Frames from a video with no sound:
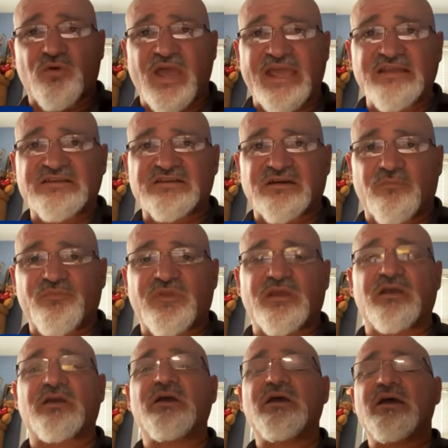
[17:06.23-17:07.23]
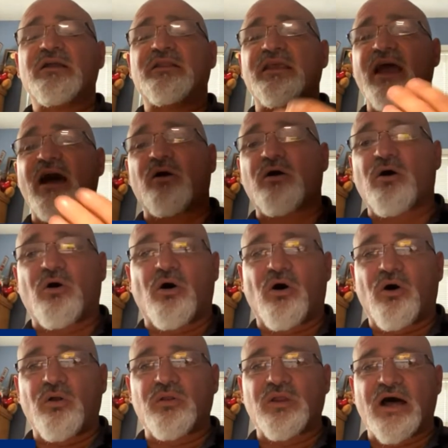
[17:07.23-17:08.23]
ate something, the
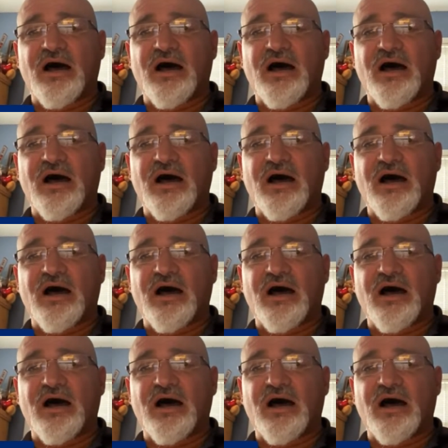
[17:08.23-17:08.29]
alcohol